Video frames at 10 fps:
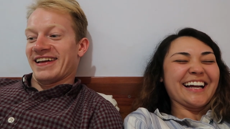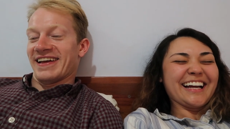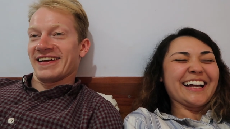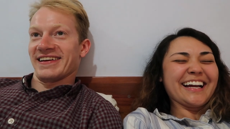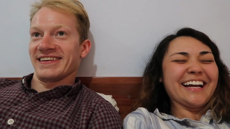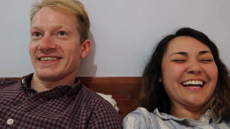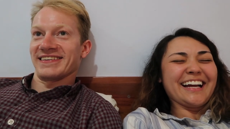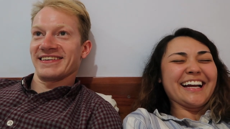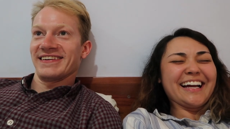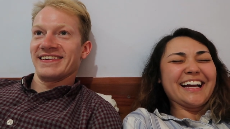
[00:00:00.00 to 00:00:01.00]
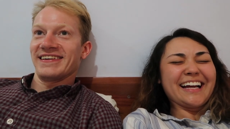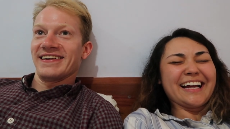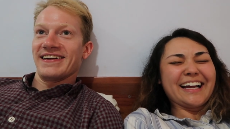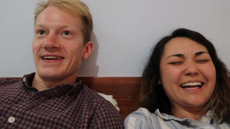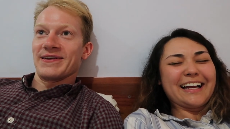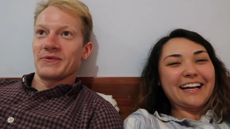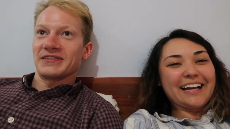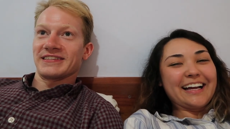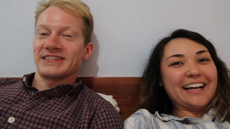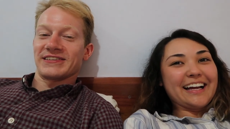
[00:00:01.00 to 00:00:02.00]
Speaker 1: and and it
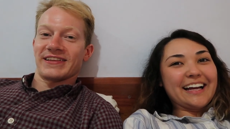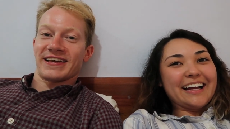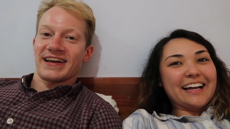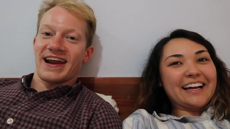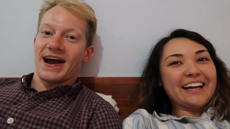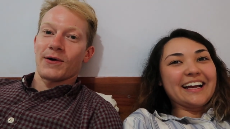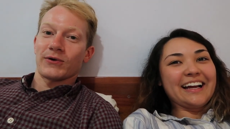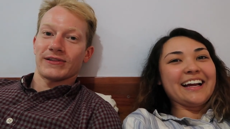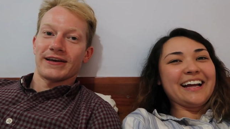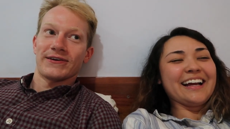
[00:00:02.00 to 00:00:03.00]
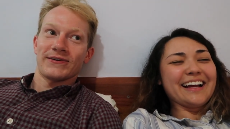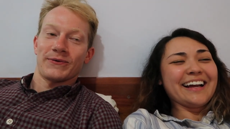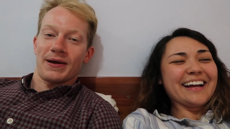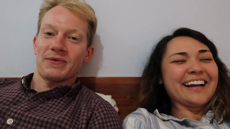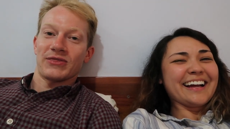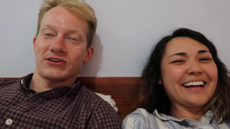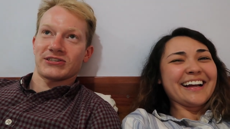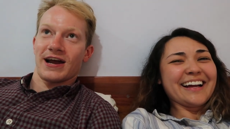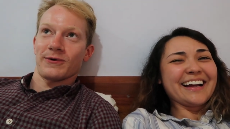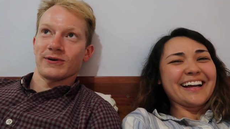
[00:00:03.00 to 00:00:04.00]
wasn't until like an hour later when I'm in the
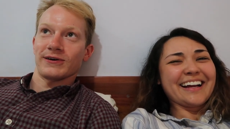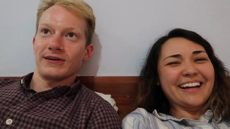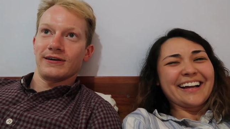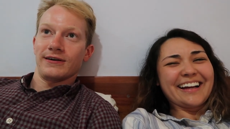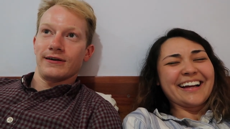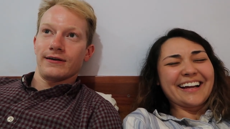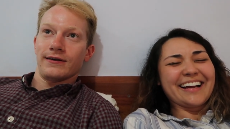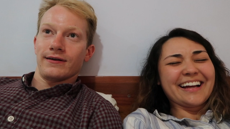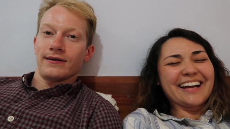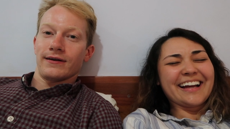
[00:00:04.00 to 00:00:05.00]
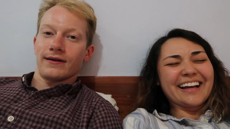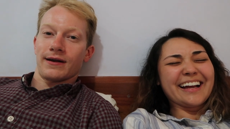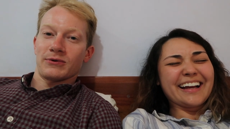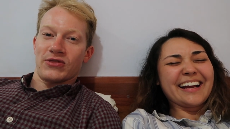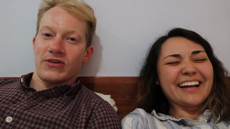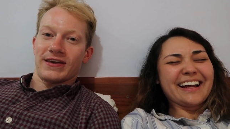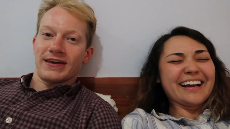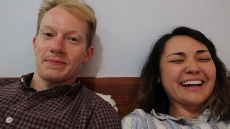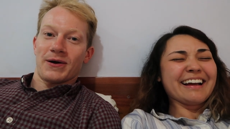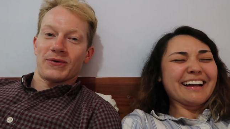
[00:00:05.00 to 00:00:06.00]
shower and I was
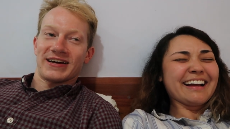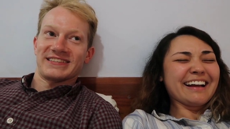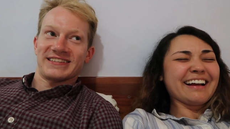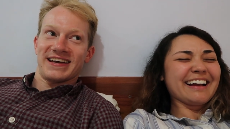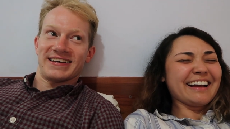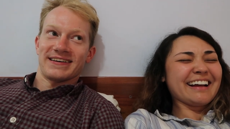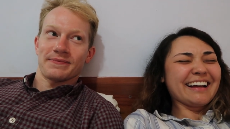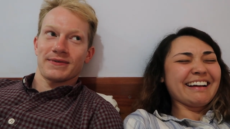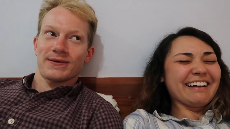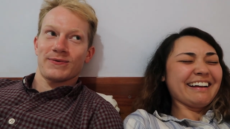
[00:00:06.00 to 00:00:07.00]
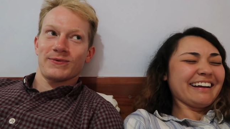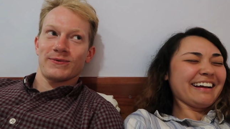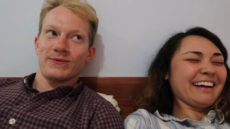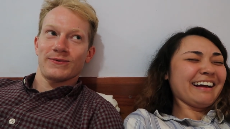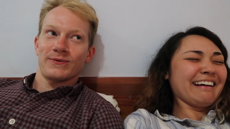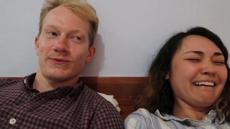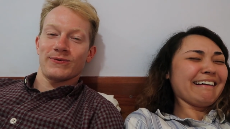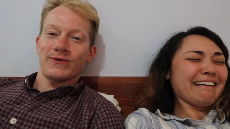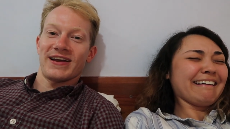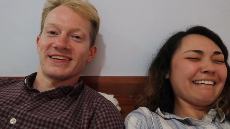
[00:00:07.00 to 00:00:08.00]
thinking about what I said. Like,
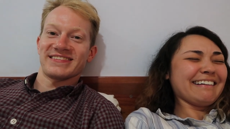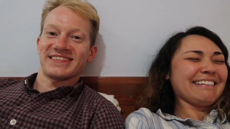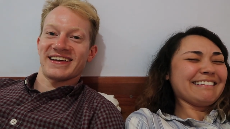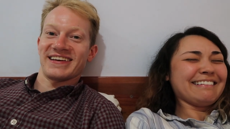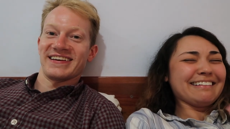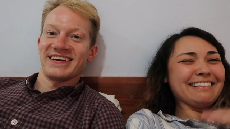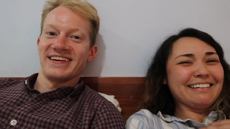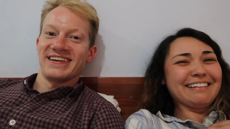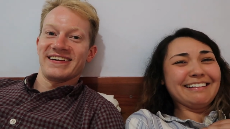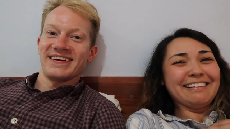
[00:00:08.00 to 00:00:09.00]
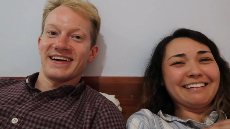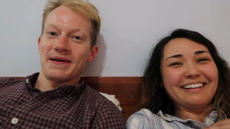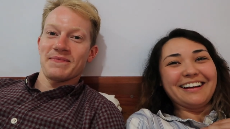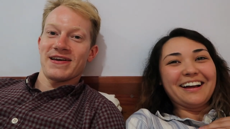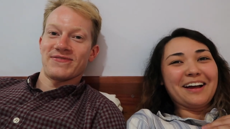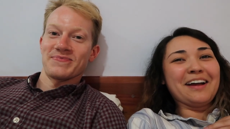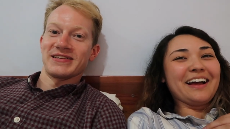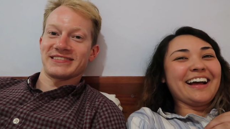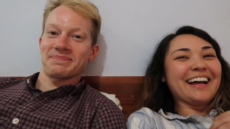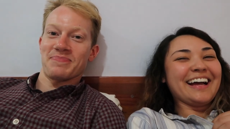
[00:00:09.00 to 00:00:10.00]
Wait a second, I may have
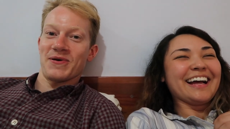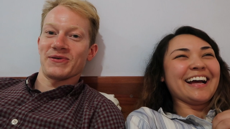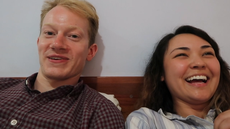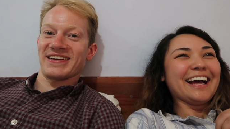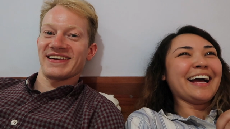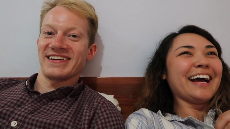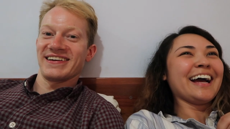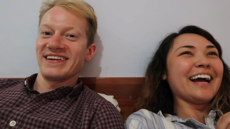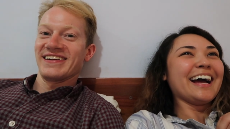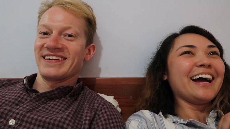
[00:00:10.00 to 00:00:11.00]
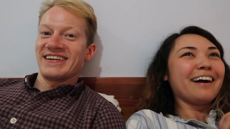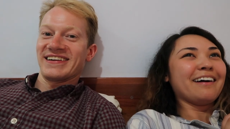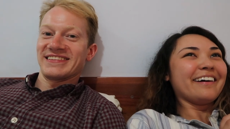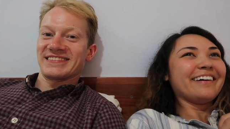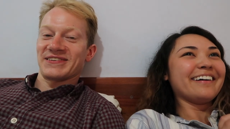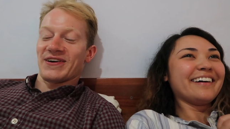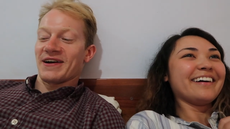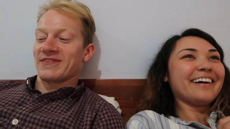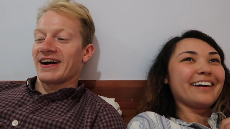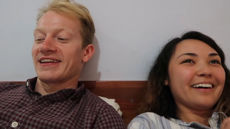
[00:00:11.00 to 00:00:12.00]
misspoke. And so
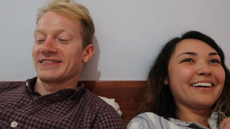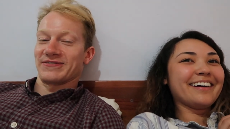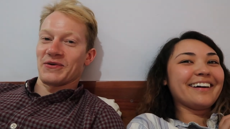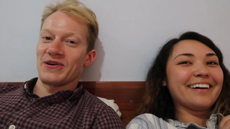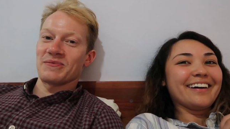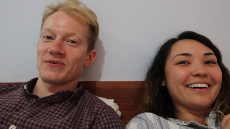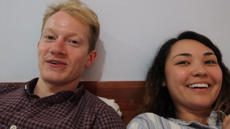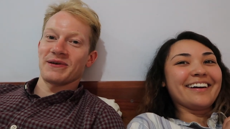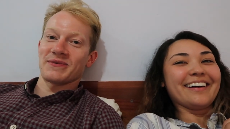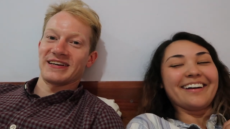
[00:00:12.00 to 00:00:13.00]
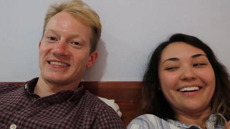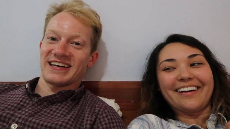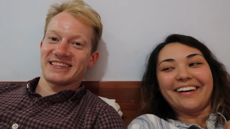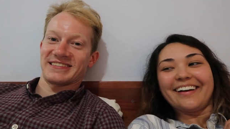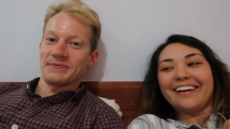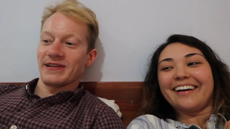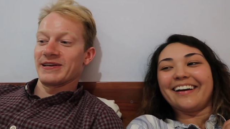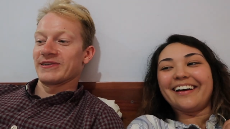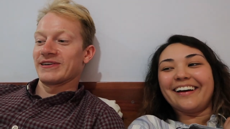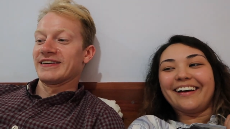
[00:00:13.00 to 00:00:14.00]
I've got his phone number and I'm gonna text him
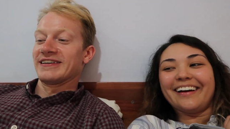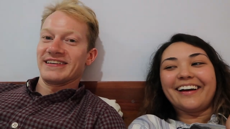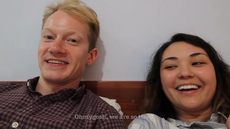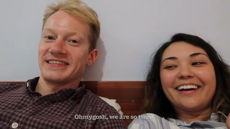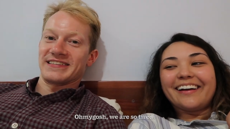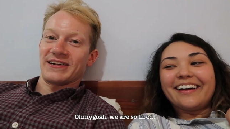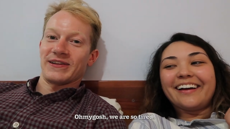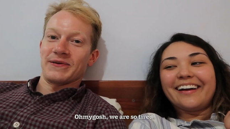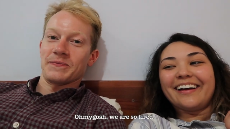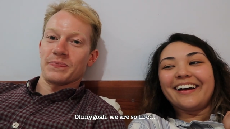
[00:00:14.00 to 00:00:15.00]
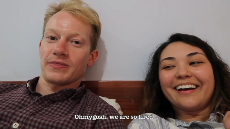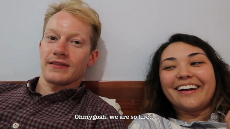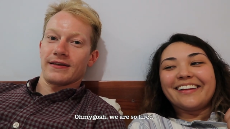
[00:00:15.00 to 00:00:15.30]
later and tell him